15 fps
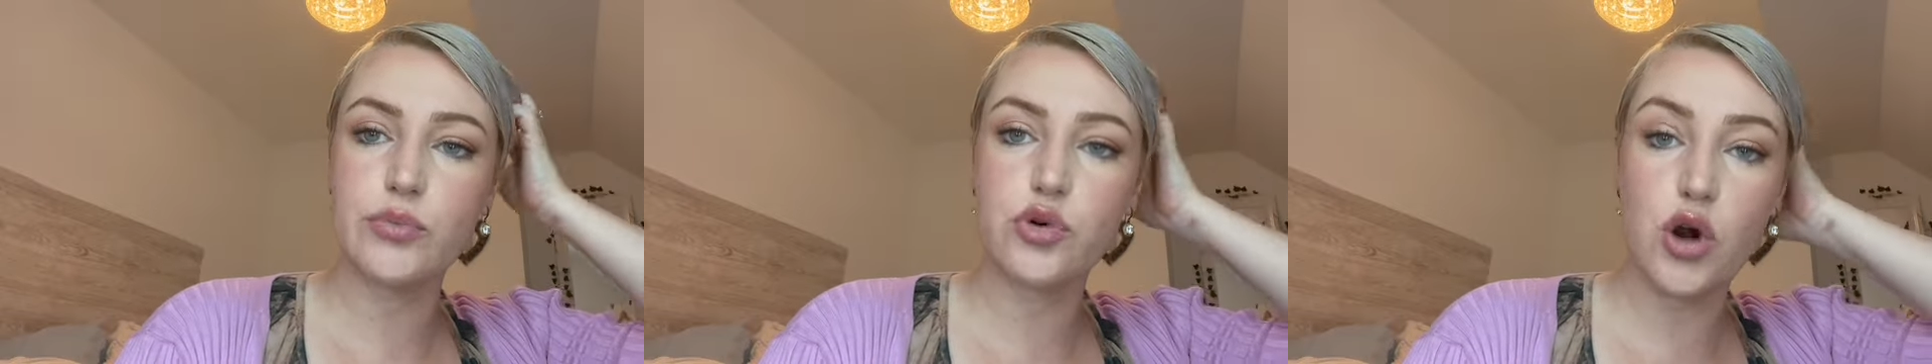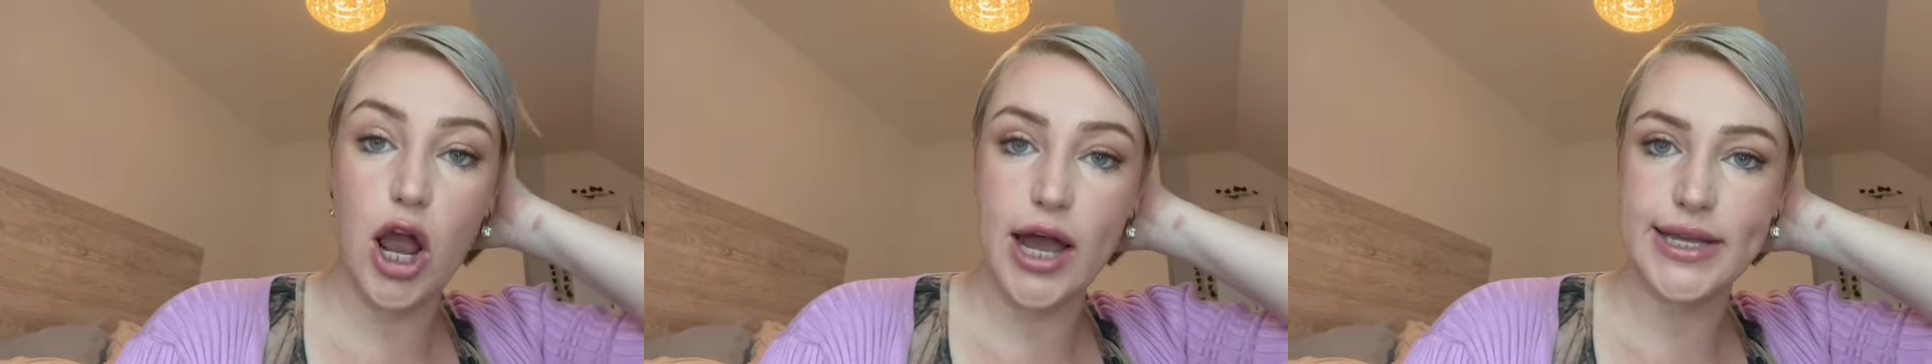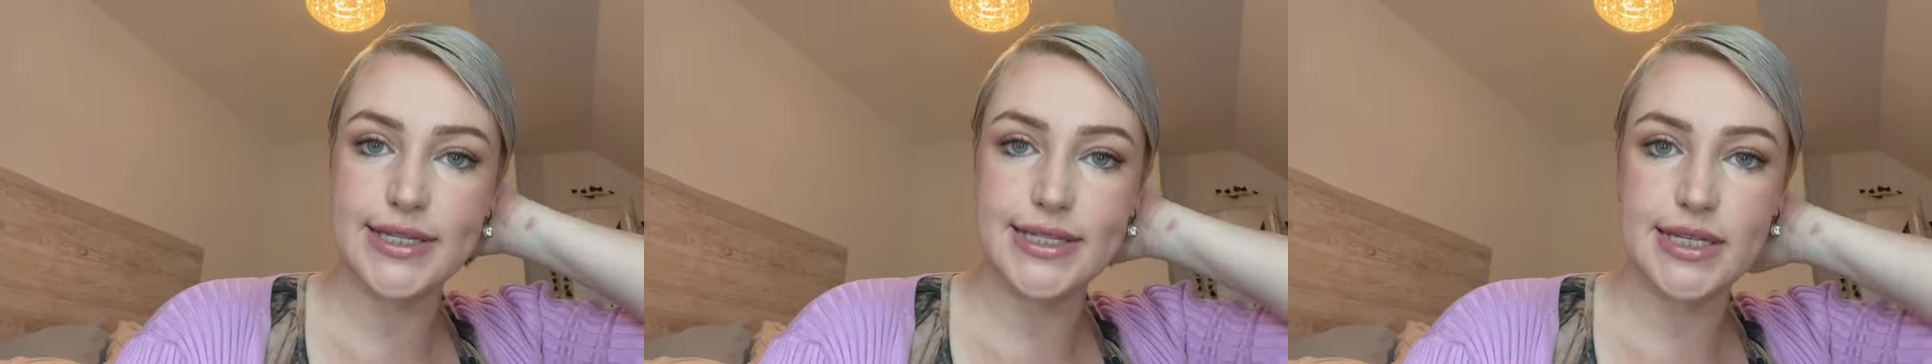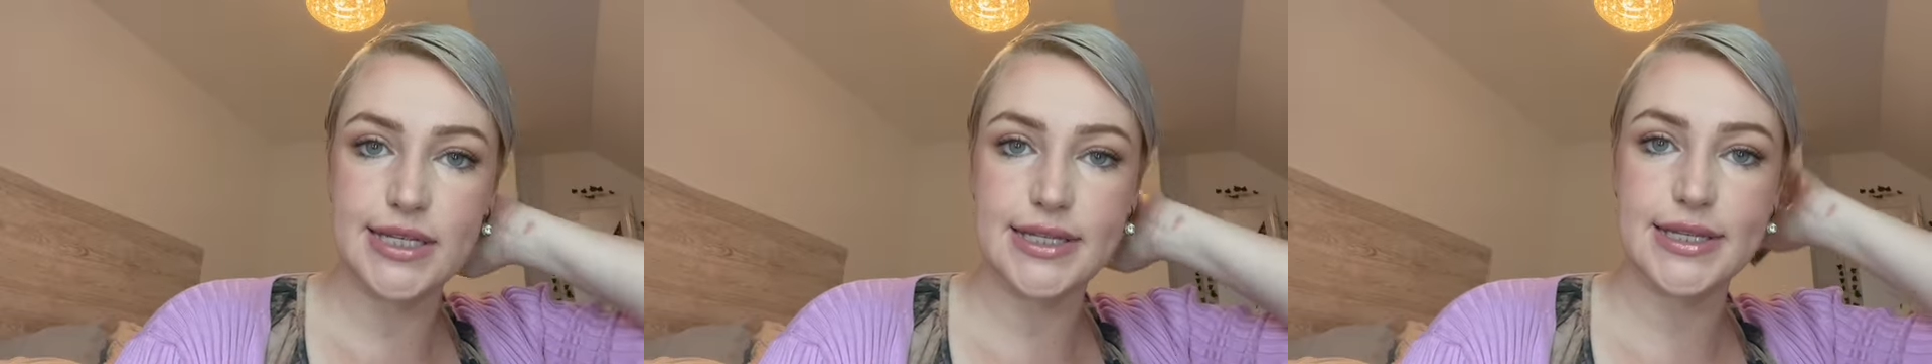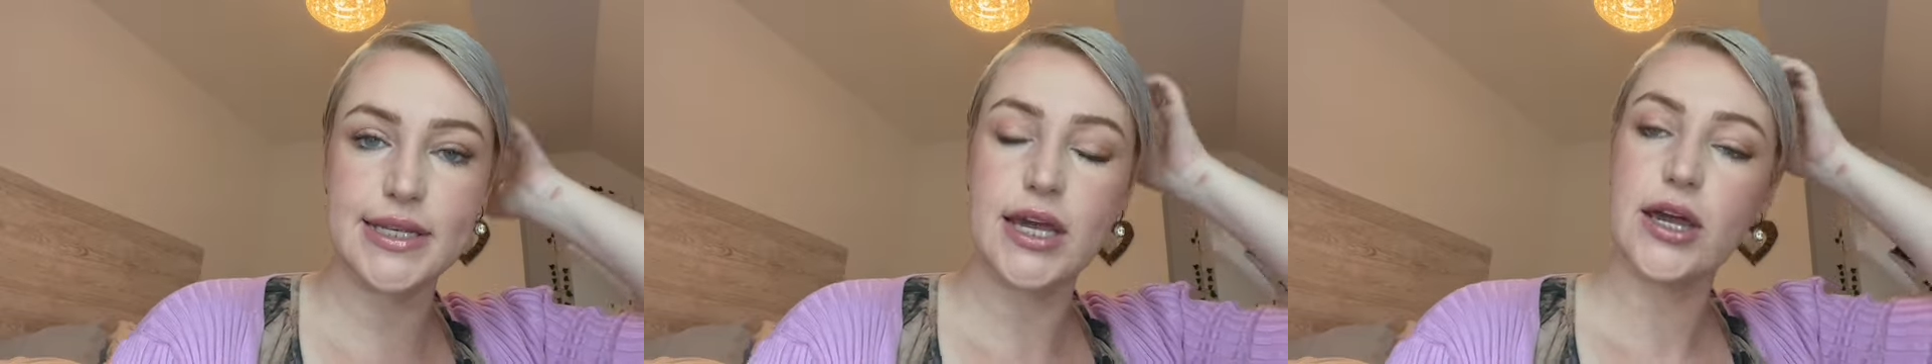
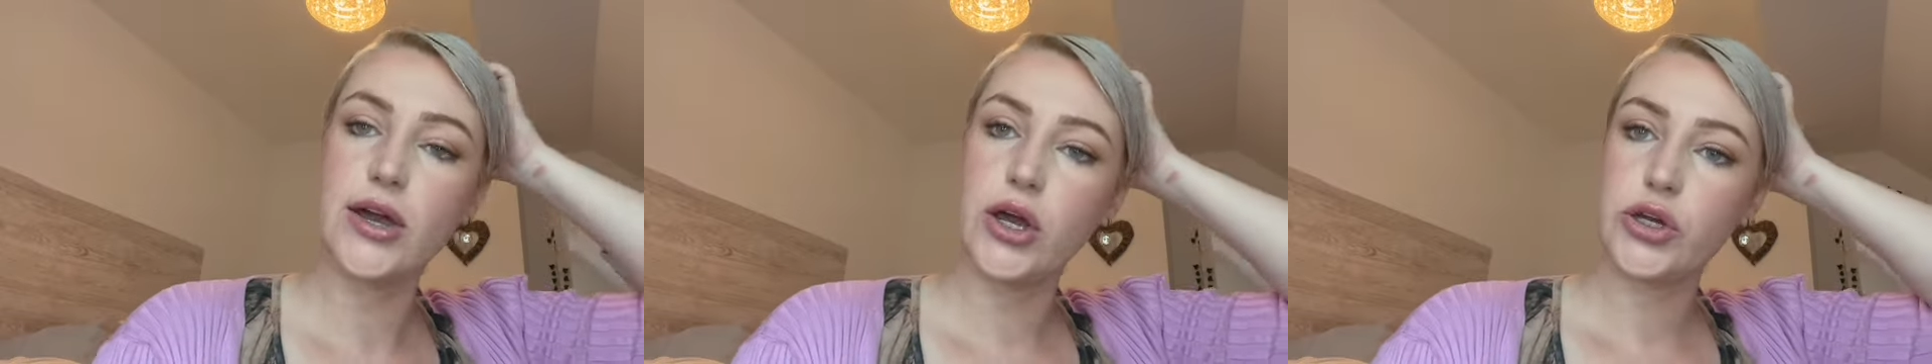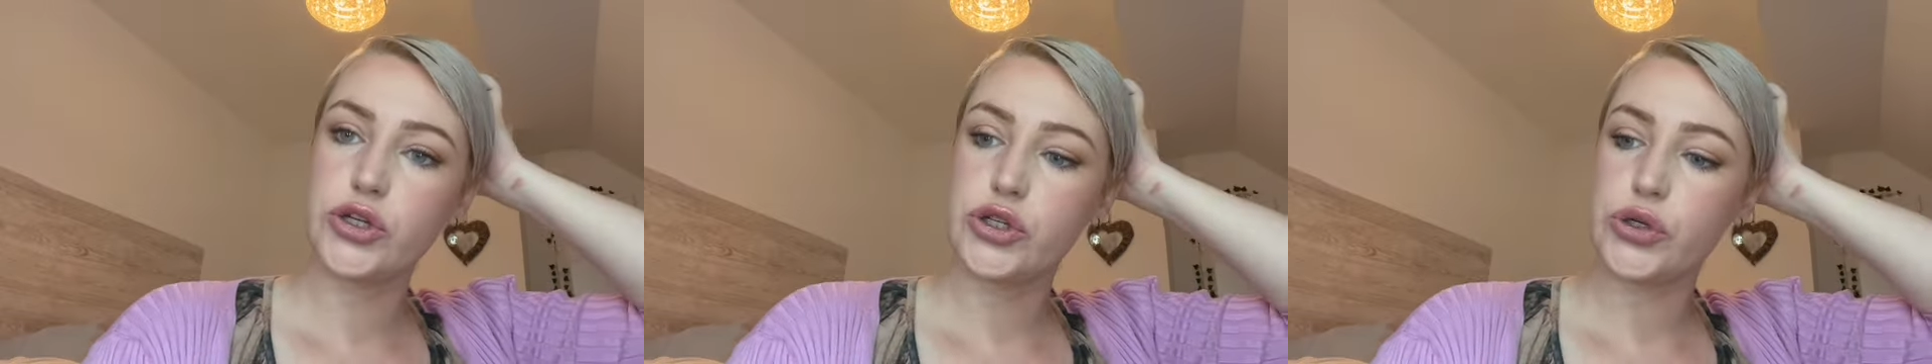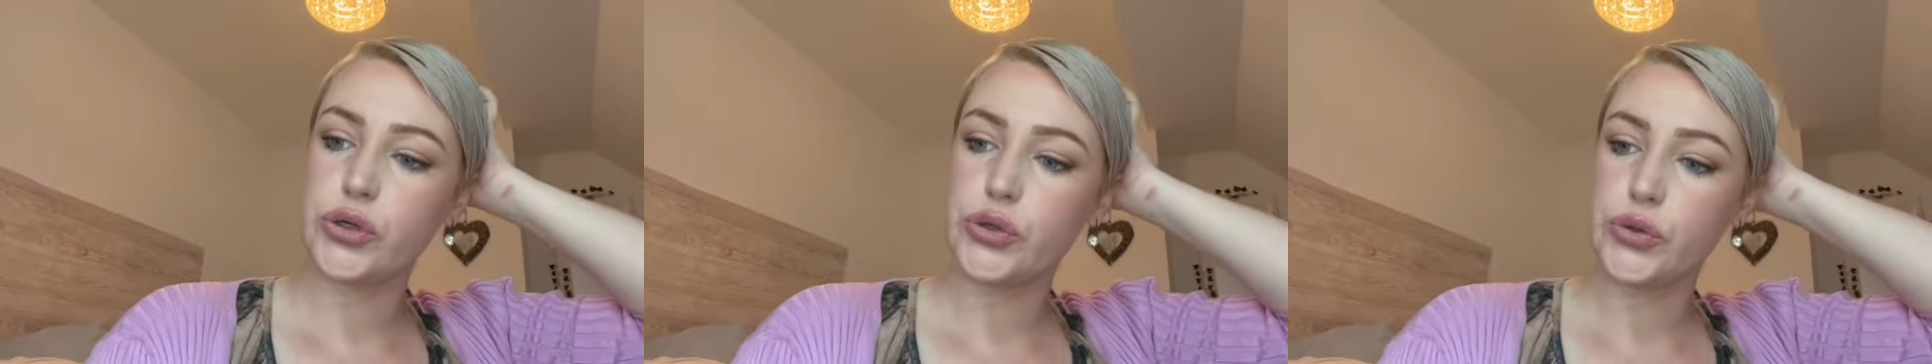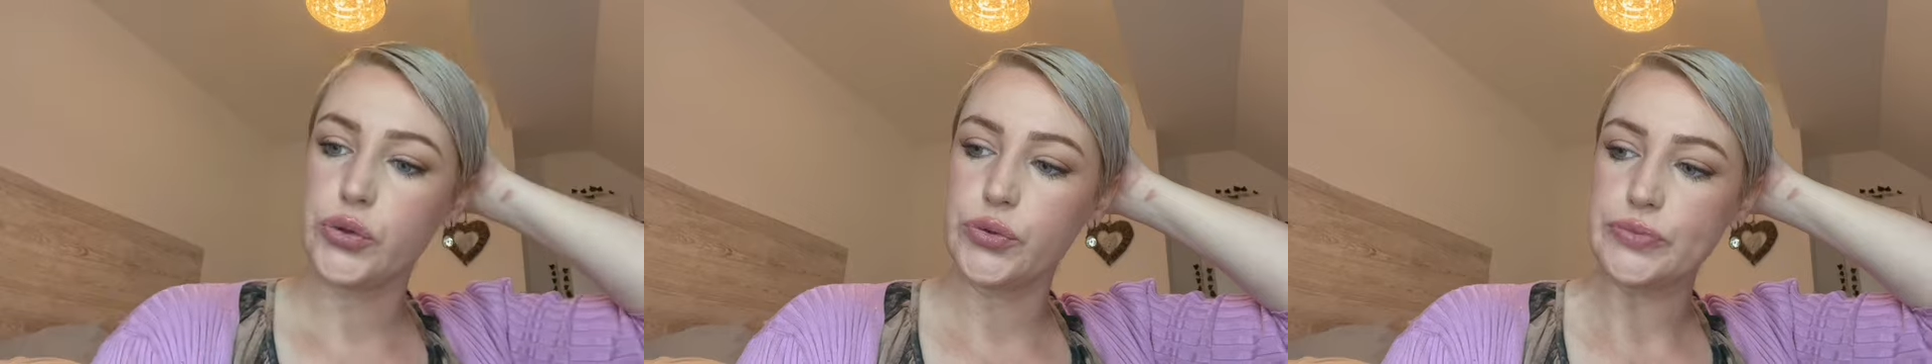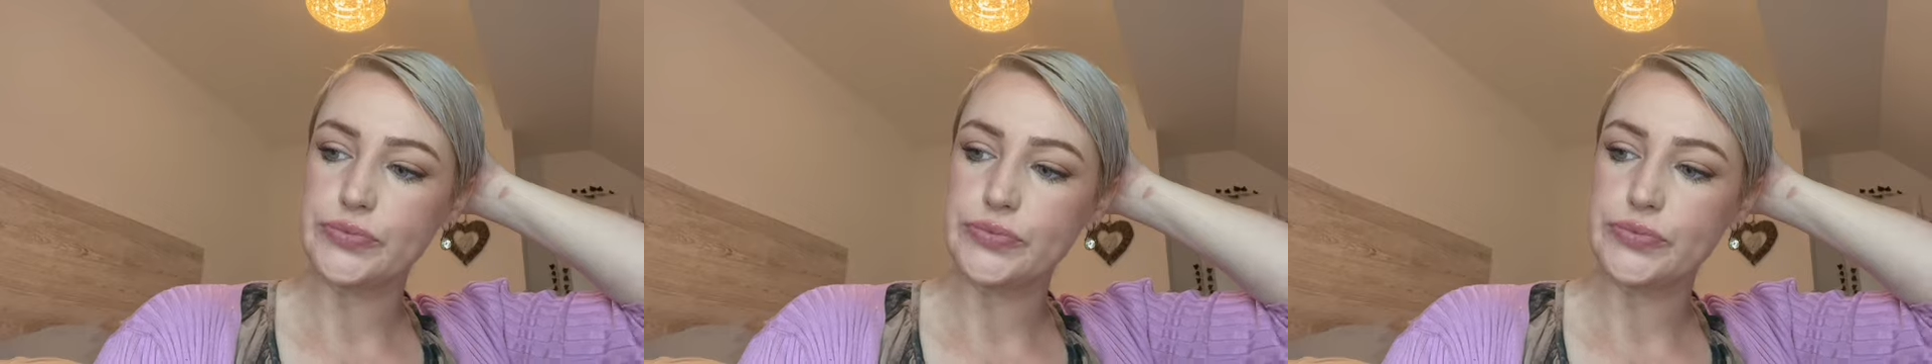prizes to